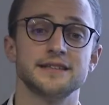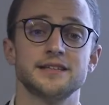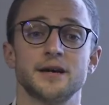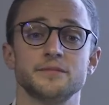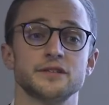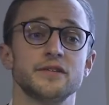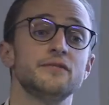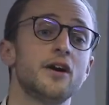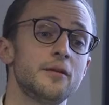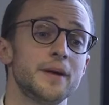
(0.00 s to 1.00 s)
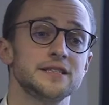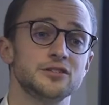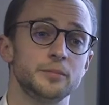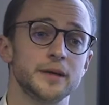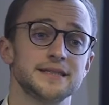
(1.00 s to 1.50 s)
in terms of
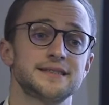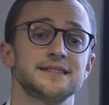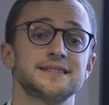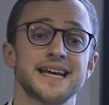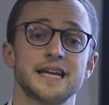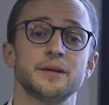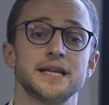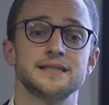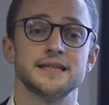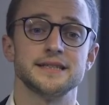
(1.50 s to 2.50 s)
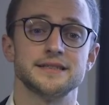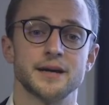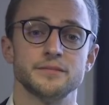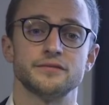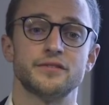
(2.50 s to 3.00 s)
environmental, but in sustainability in
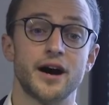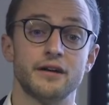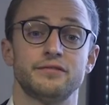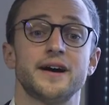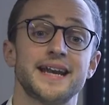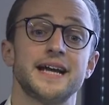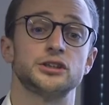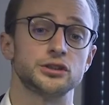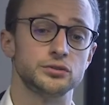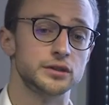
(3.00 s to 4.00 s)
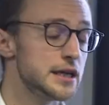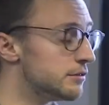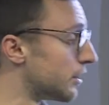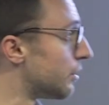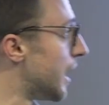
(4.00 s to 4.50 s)
terms of our financial
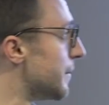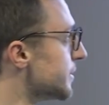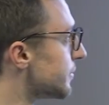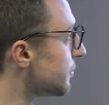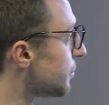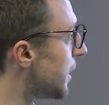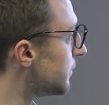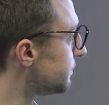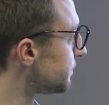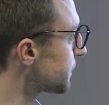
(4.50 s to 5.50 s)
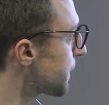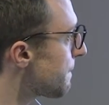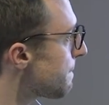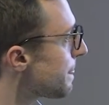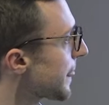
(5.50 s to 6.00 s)
requirements as well.
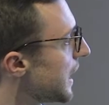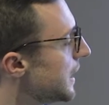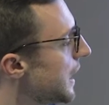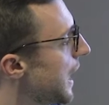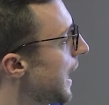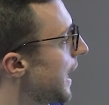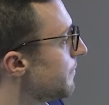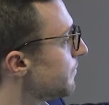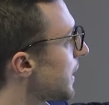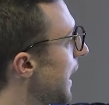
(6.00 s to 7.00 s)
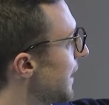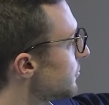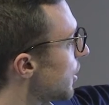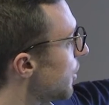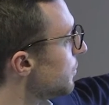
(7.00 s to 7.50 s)
And
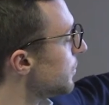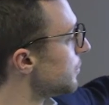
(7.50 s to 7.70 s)
so